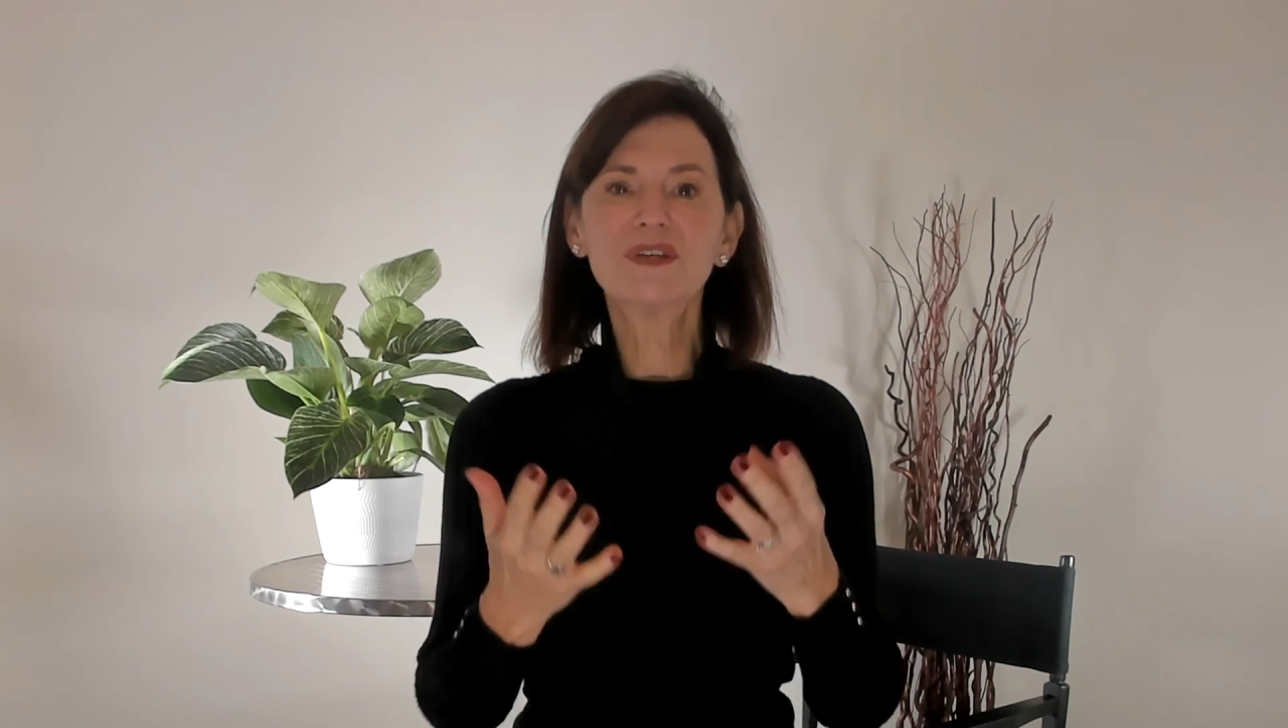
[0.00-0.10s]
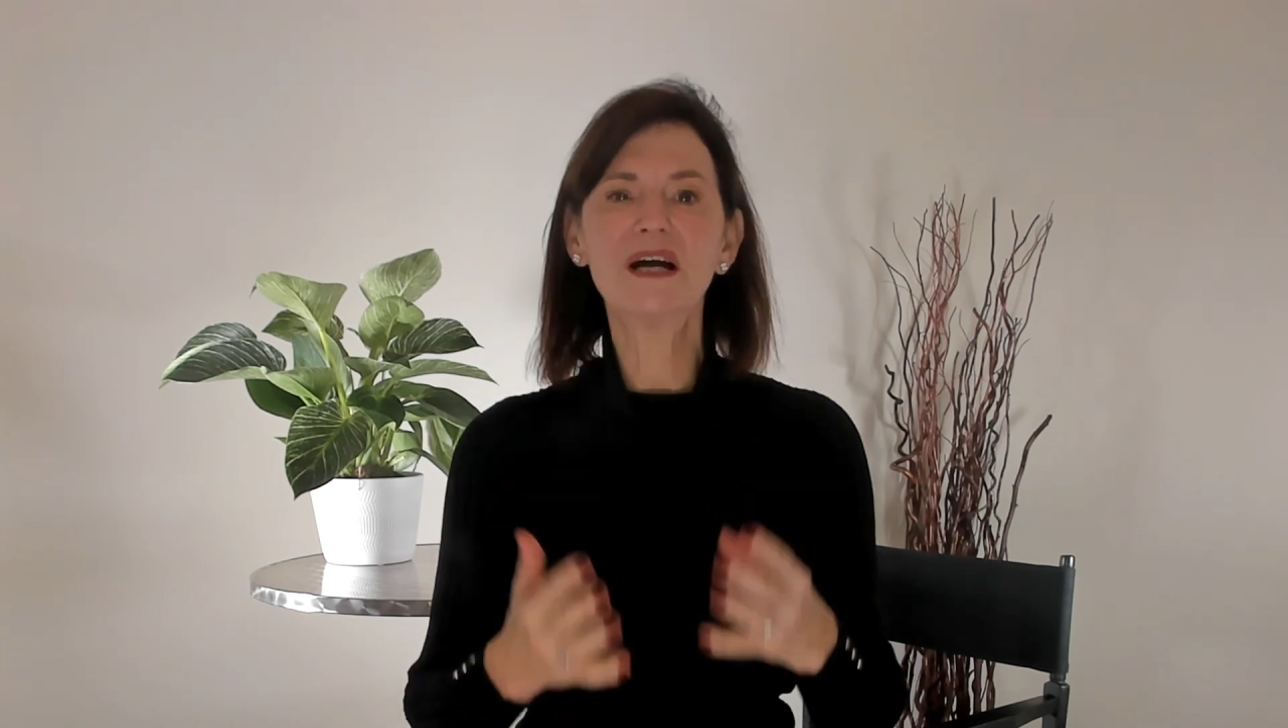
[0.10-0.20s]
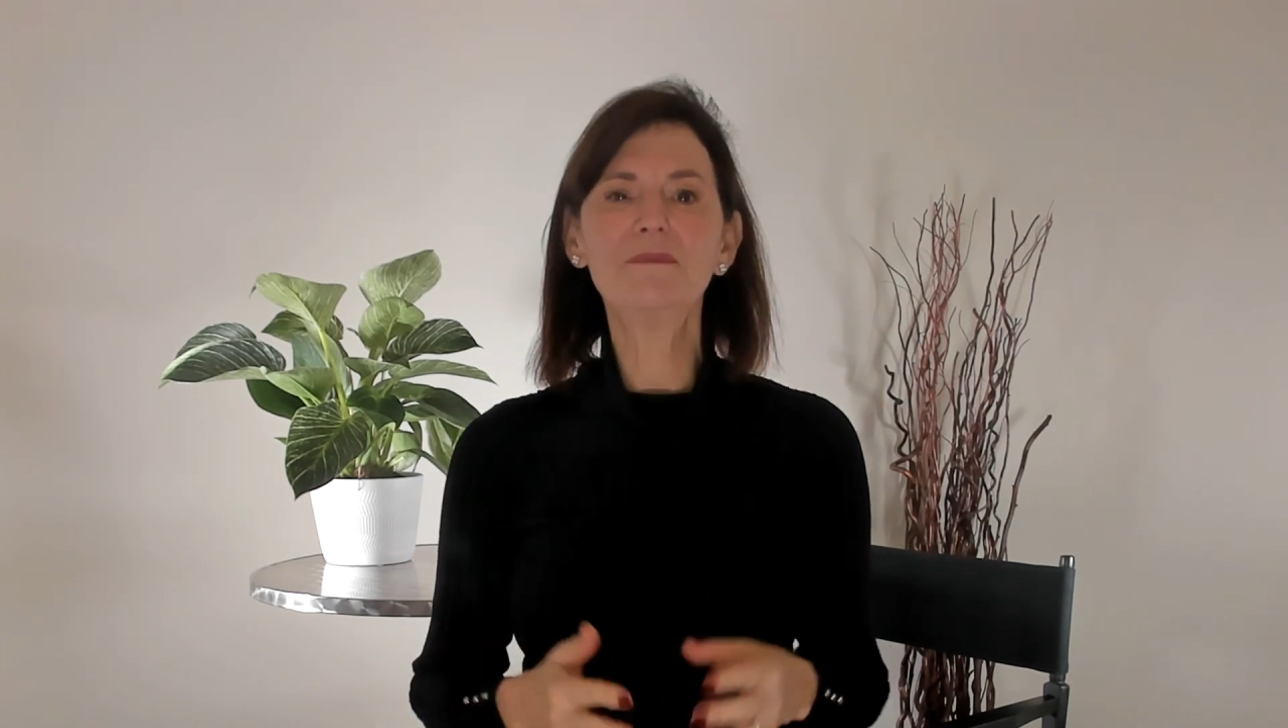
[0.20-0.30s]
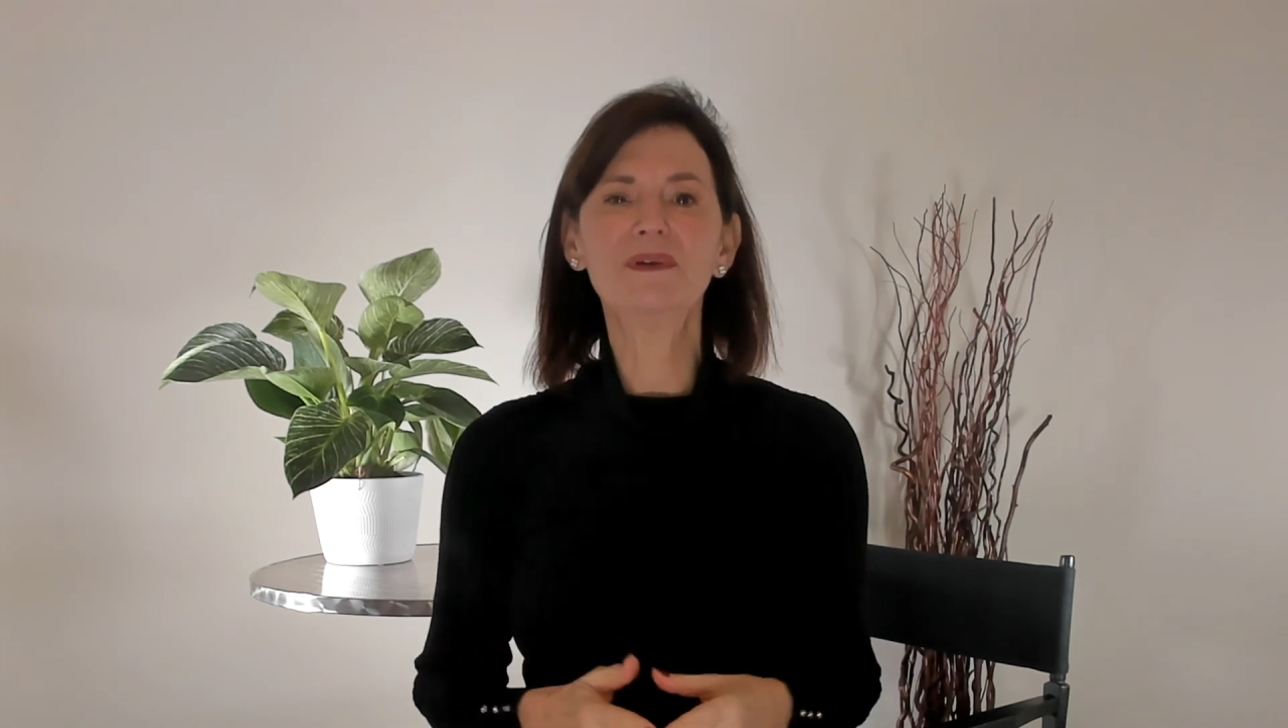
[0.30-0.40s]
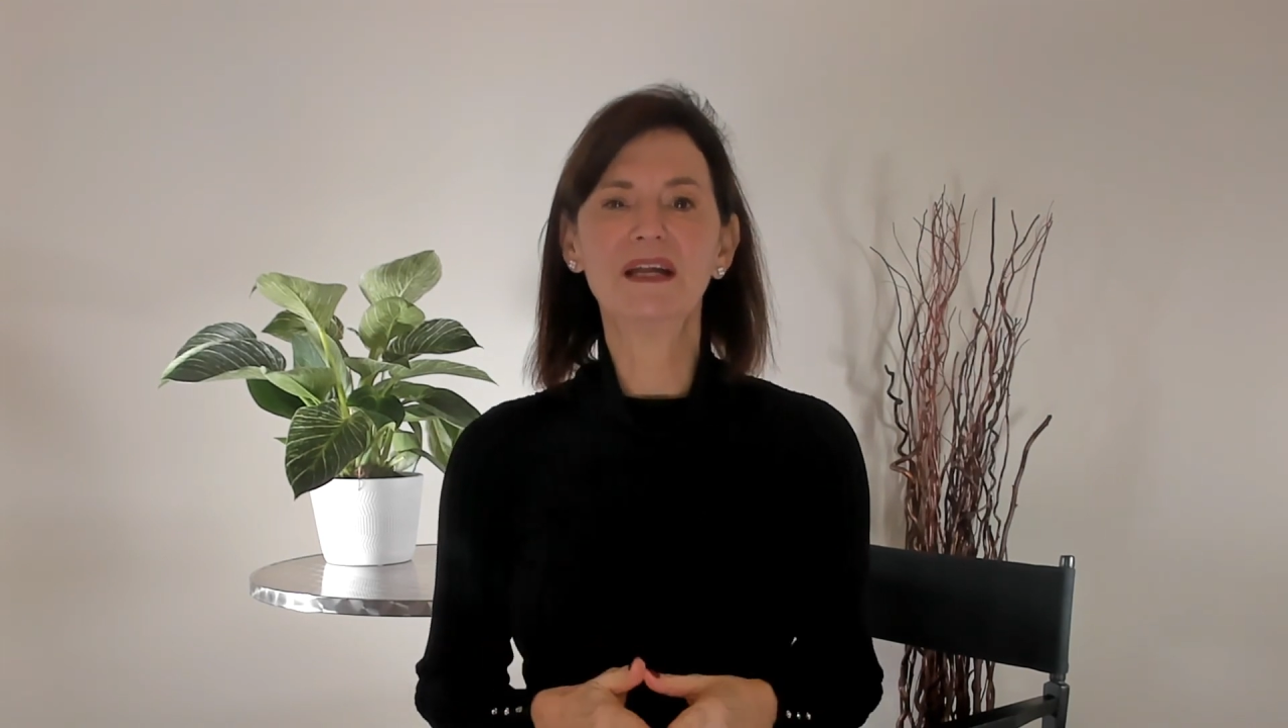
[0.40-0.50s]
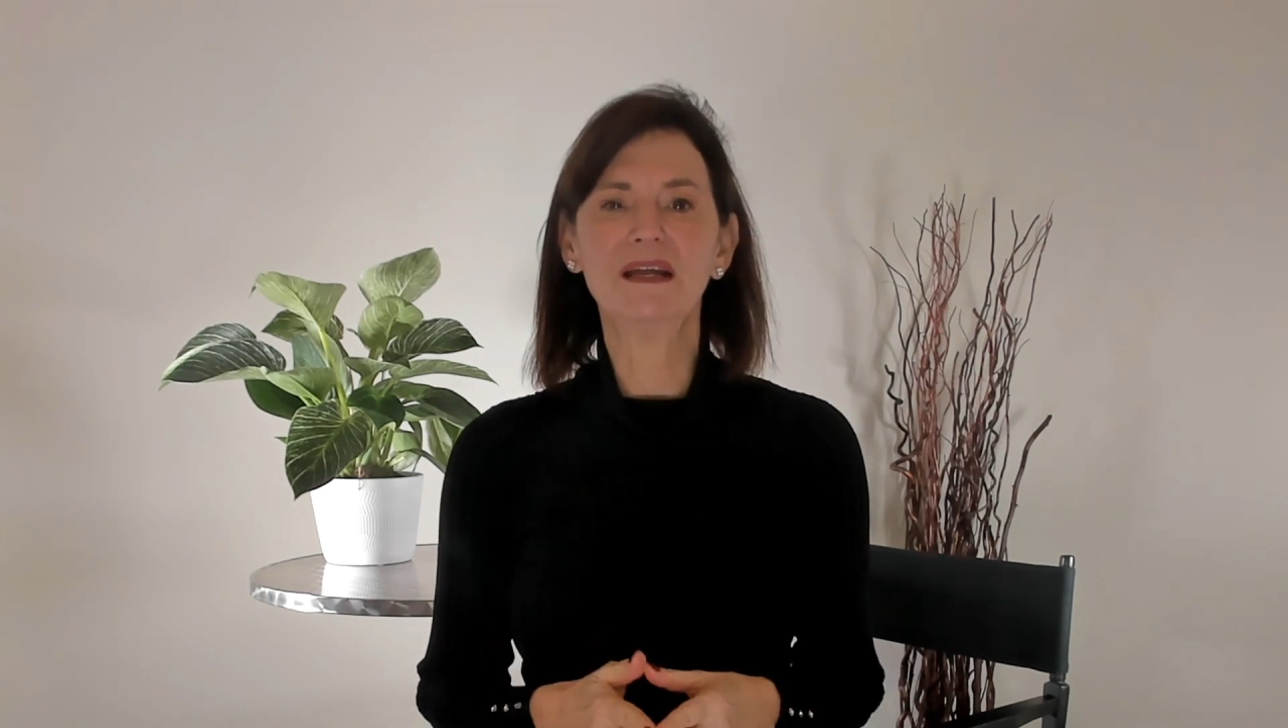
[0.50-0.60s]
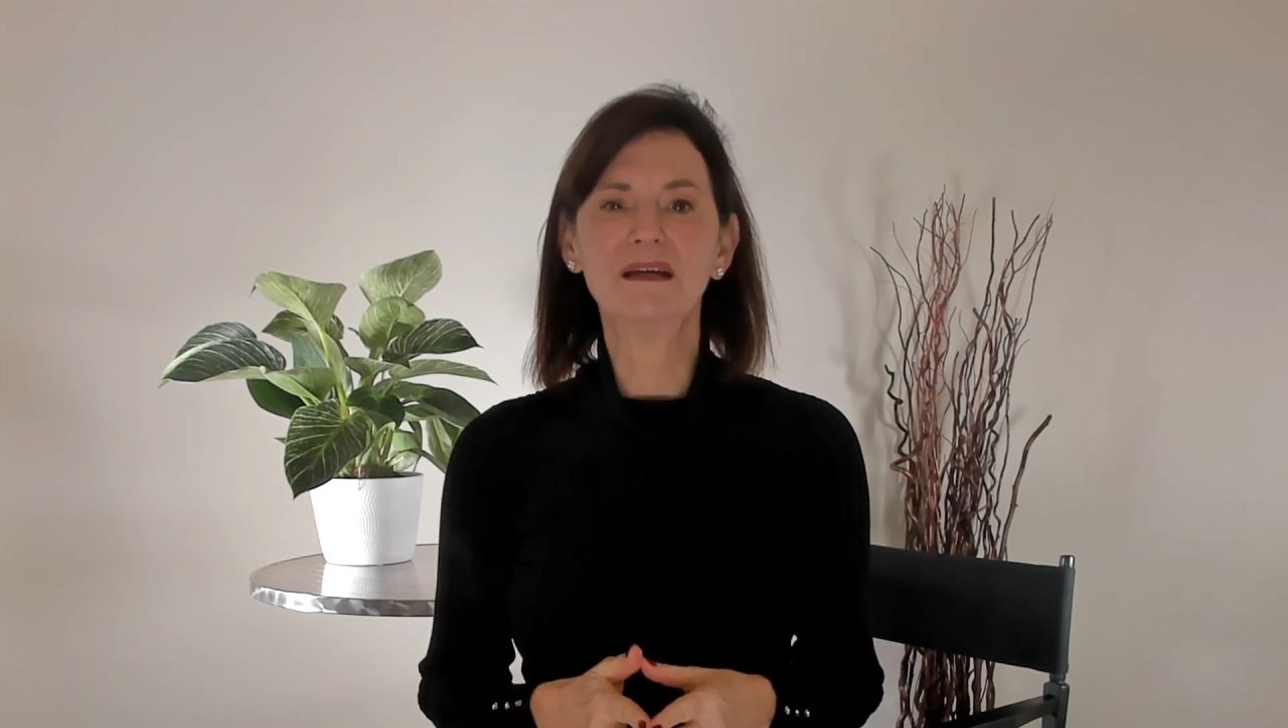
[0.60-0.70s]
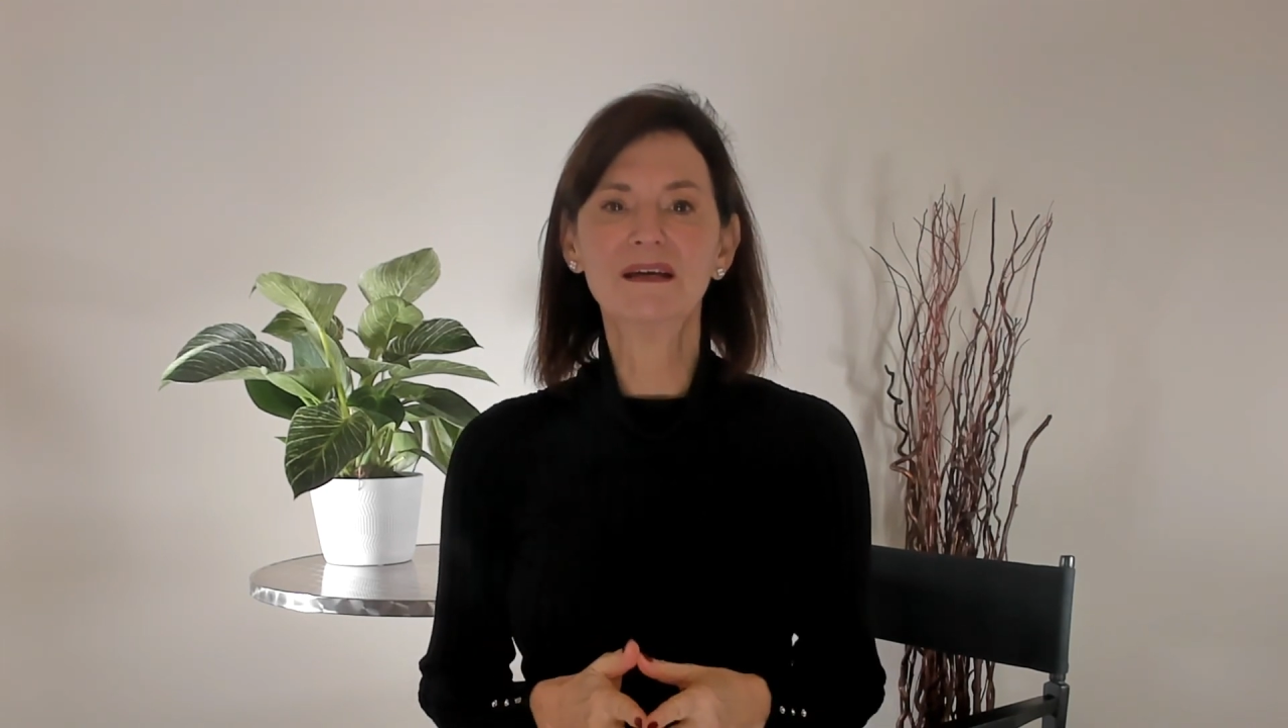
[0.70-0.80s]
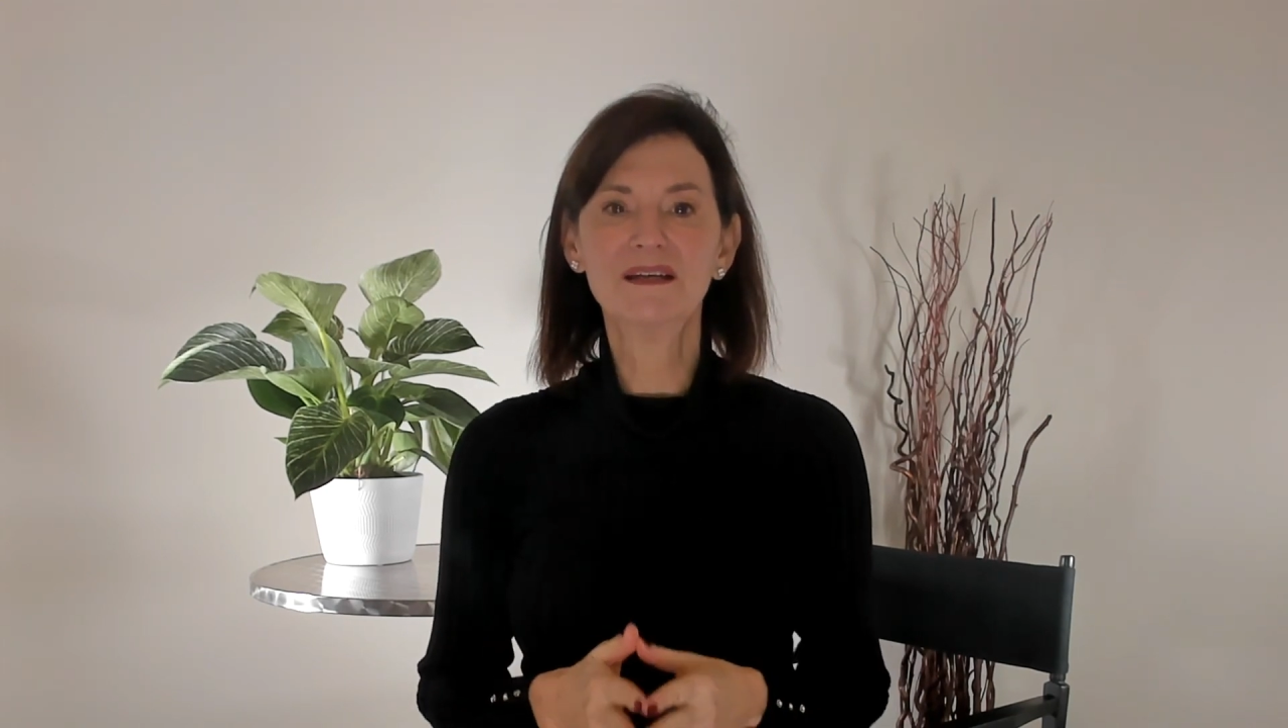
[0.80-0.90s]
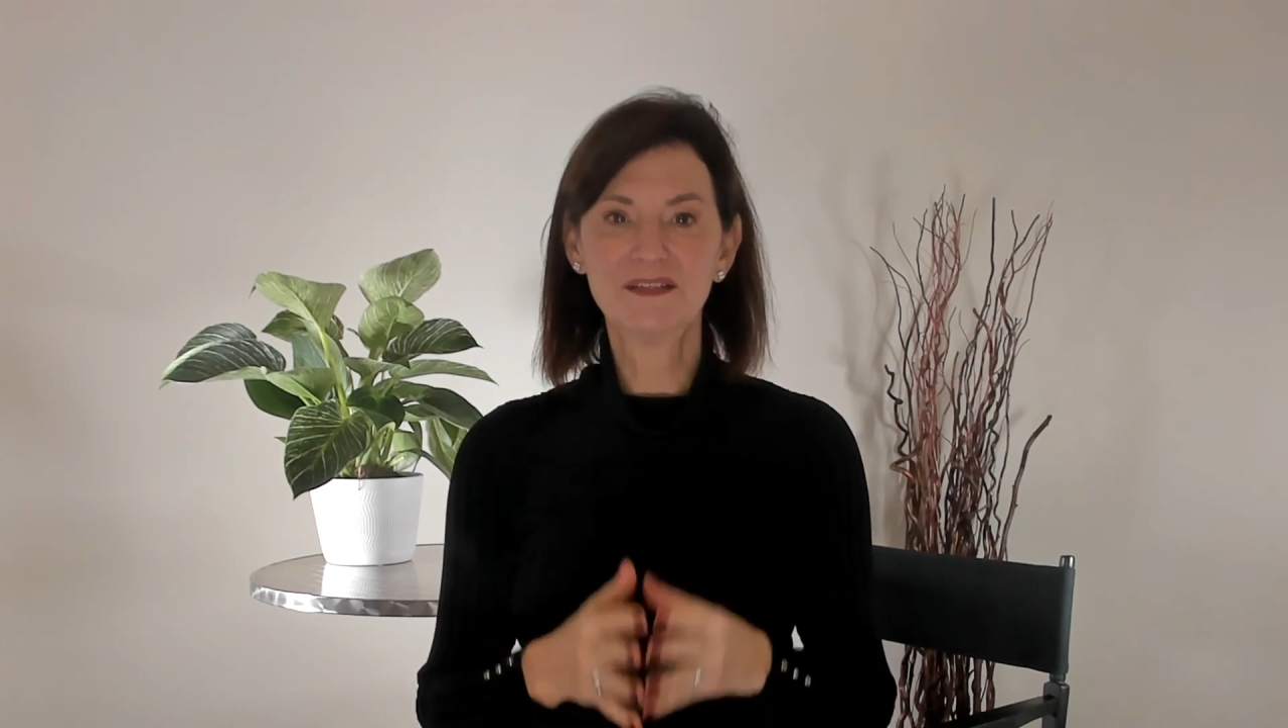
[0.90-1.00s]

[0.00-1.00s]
company